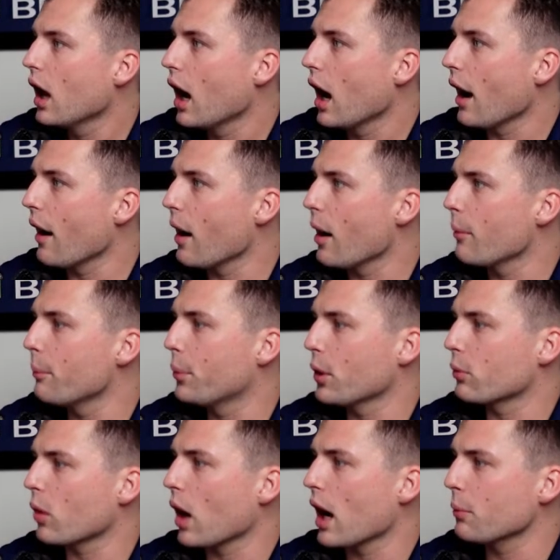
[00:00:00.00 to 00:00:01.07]
Um,
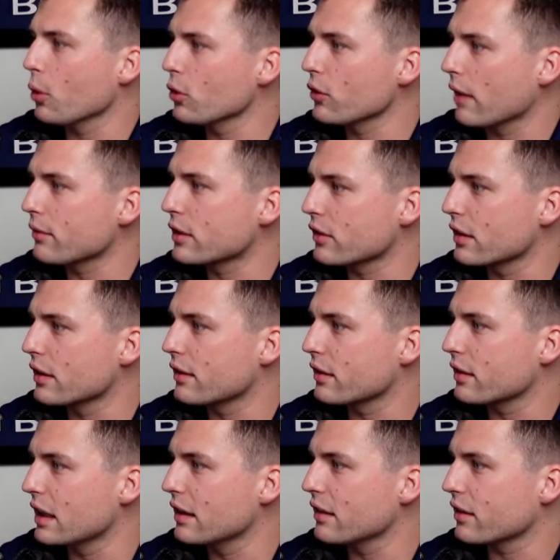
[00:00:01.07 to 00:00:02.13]
but Ryan Poles obviously
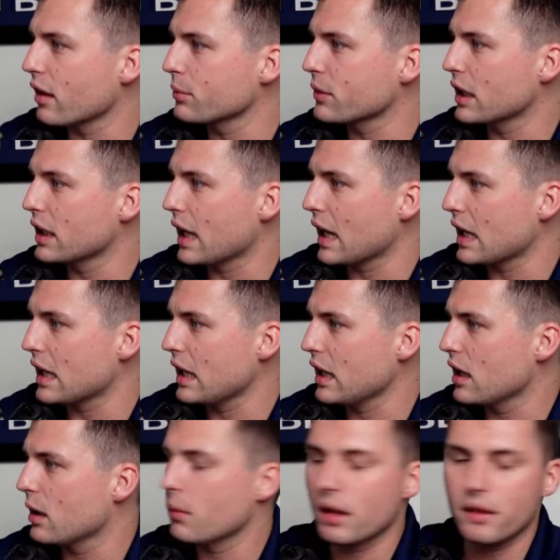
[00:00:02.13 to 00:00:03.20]
sees something in
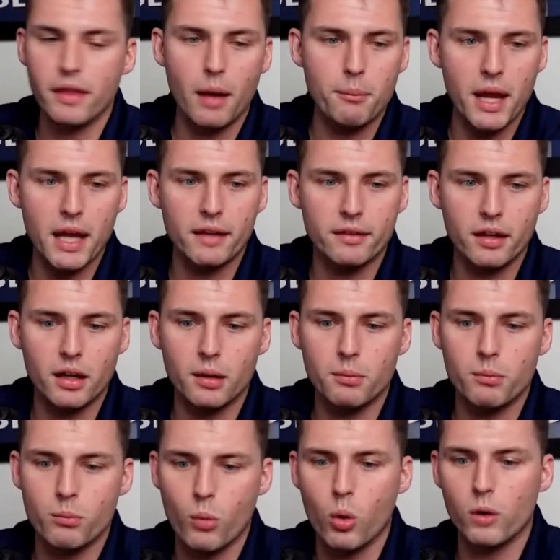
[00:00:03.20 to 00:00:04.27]
him that makes him
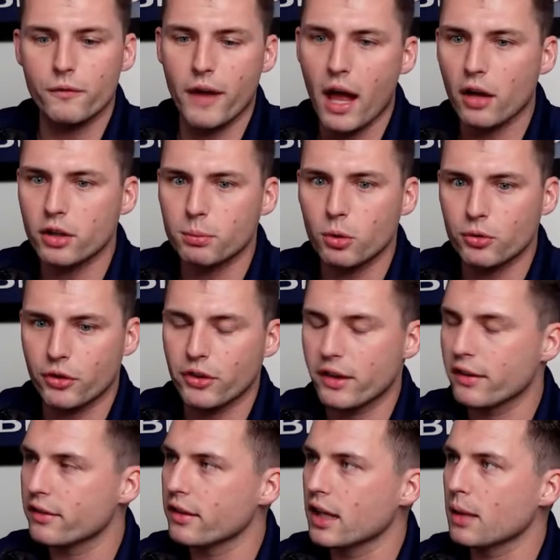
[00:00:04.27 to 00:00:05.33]
more valuable to
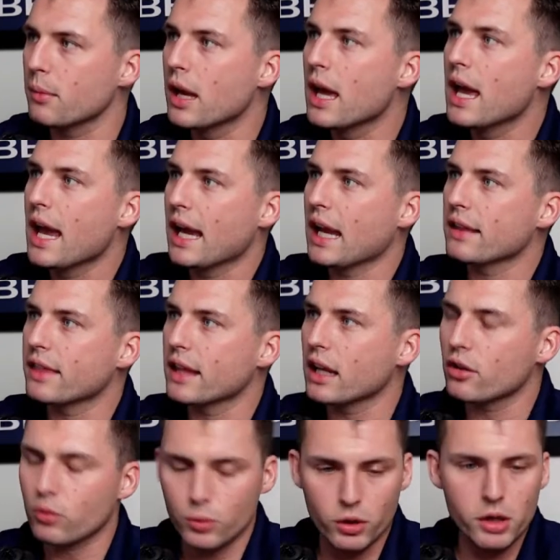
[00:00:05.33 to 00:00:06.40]
this team. And I think
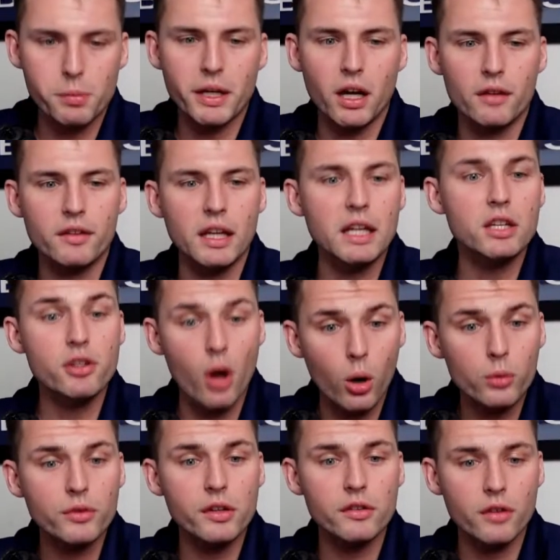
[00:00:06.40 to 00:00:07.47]
it's really because he
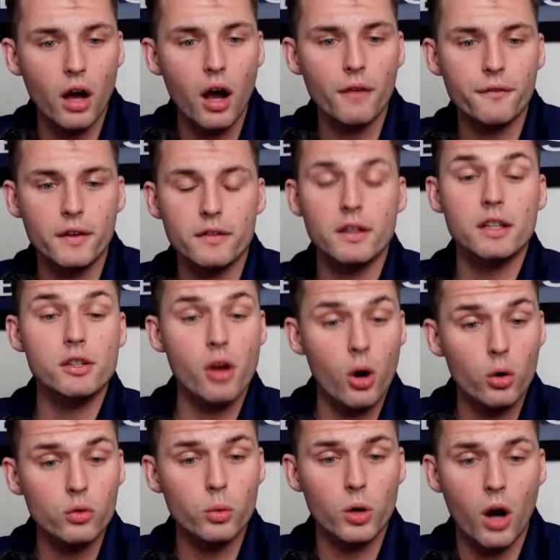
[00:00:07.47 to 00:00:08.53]
knows this offense. He
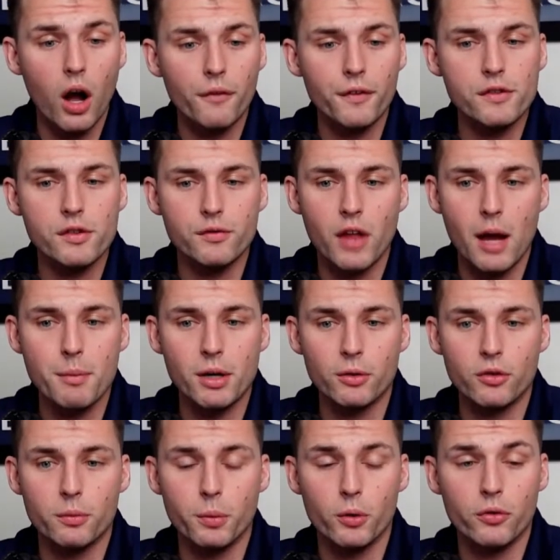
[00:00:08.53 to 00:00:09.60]
knows where offensive linemen are
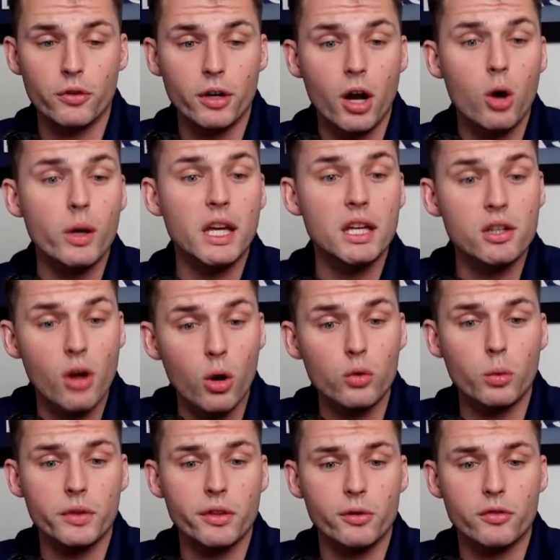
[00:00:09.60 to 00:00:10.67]
supposed to go. He knows
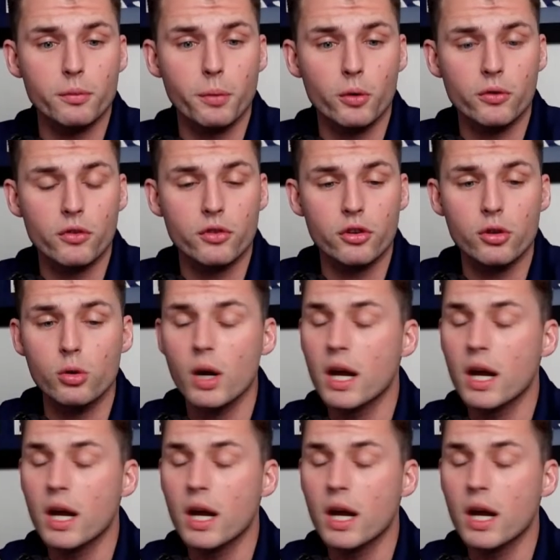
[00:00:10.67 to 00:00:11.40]
what they're supposed to do.